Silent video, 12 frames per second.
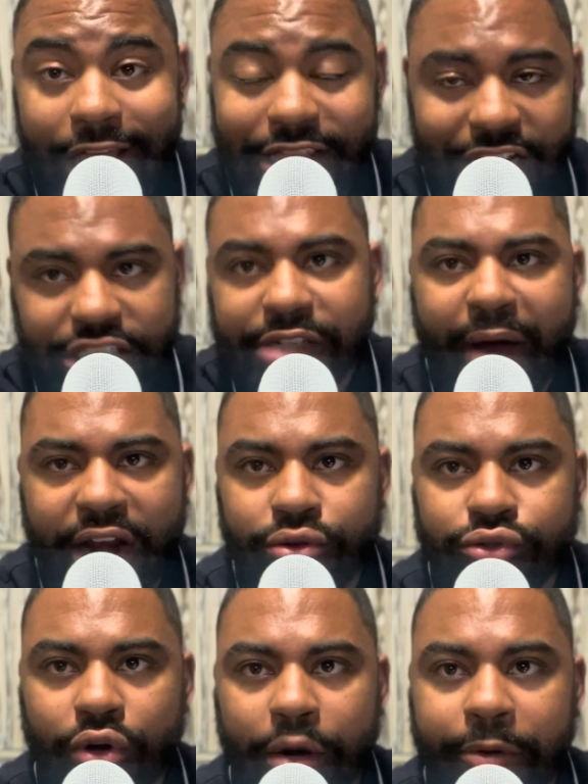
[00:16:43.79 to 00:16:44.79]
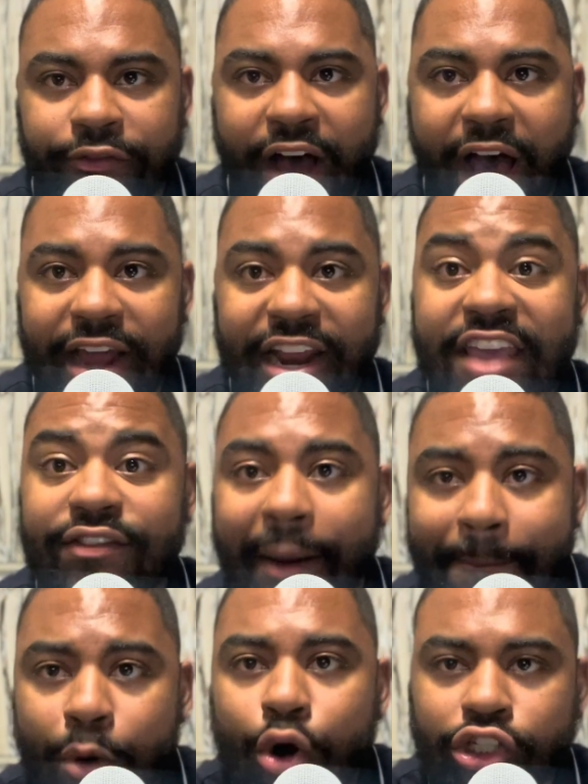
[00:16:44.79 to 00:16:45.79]
That's somebody who's going to provide.
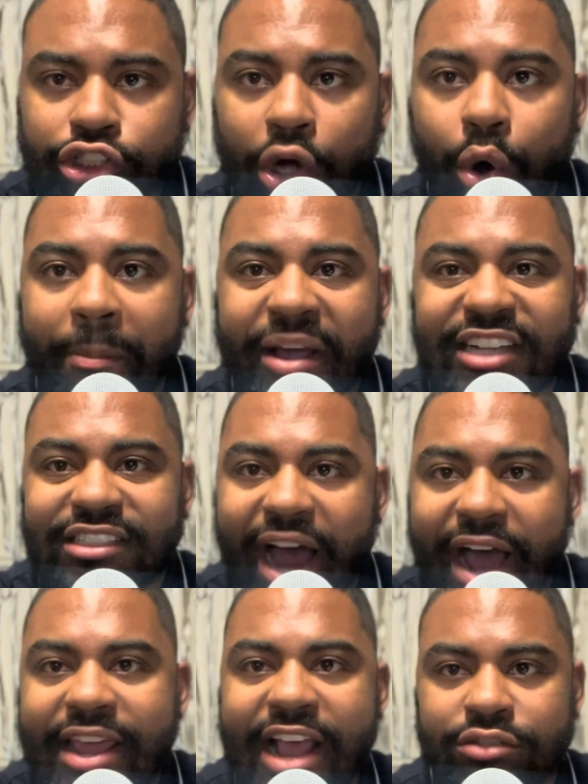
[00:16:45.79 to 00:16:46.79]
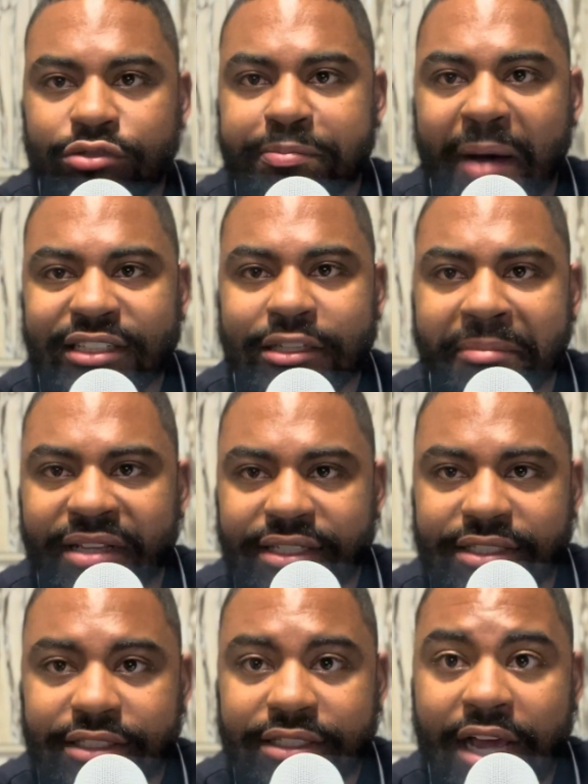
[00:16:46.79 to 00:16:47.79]
Even more so because now he has
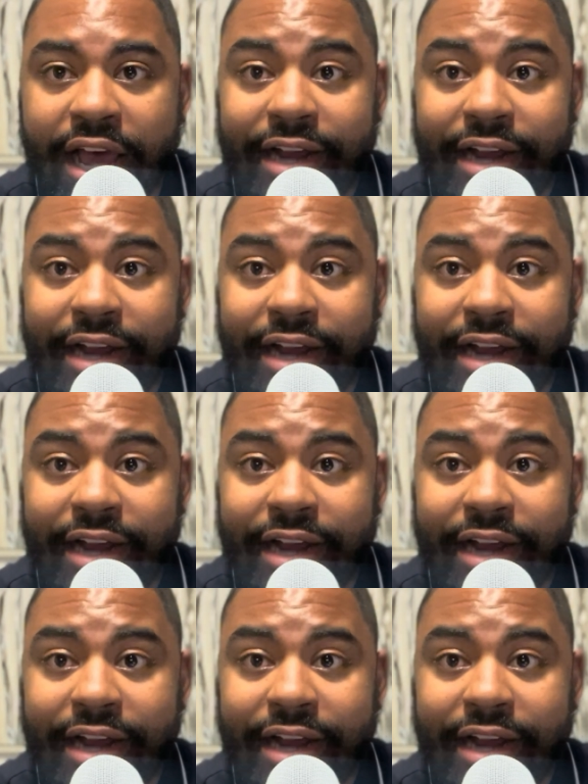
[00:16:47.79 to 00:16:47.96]
responsibilities.